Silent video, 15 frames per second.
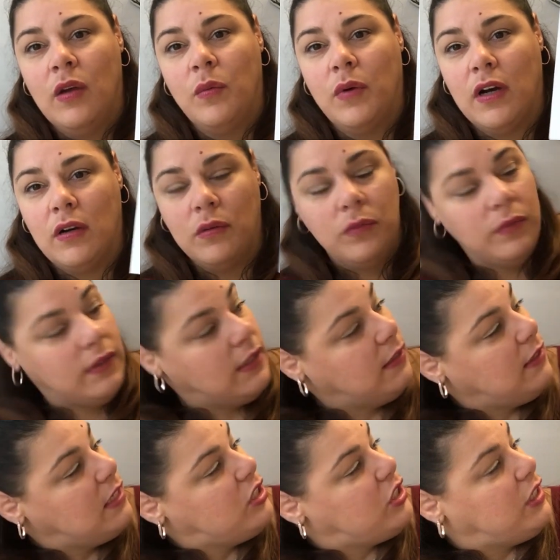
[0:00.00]
Well, with the
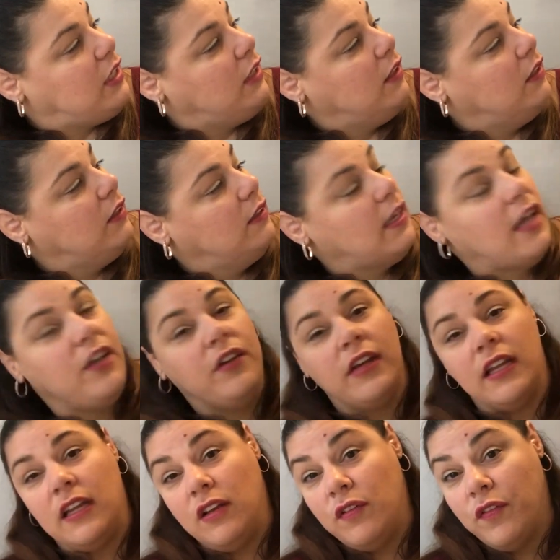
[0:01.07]
Digi, now you're
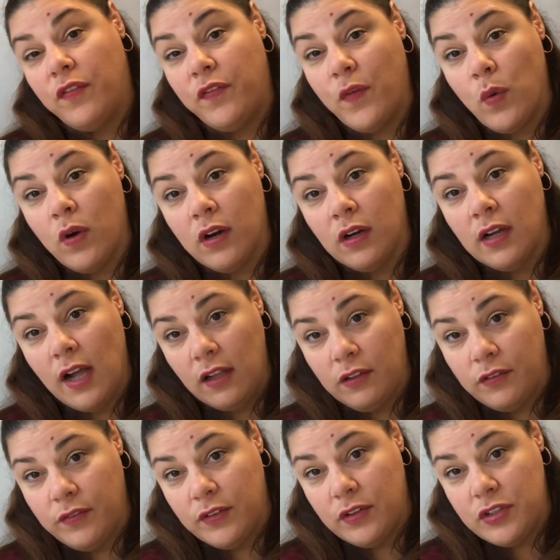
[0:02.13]
getting 4
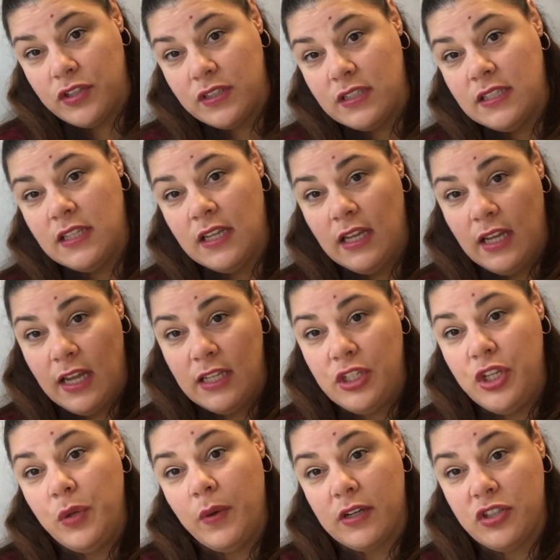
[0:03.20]
color versions and
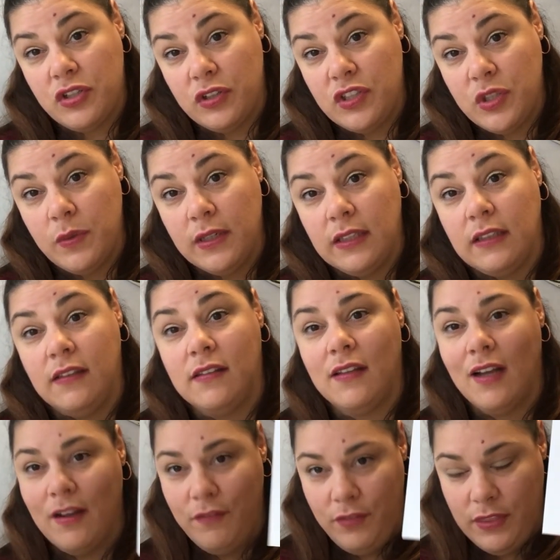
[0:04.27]
2 extra squigglies
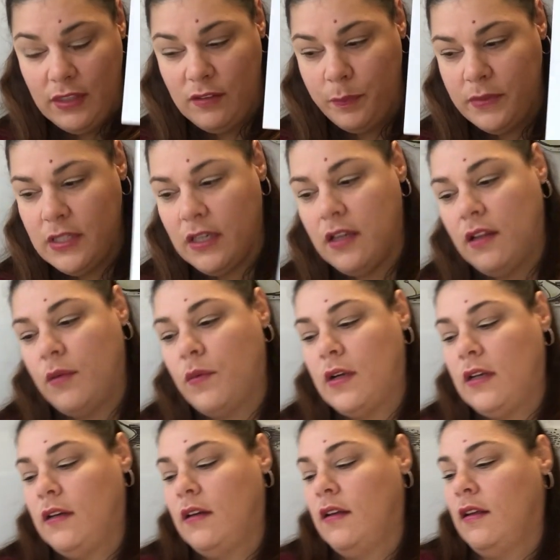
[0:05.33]
of this particular one.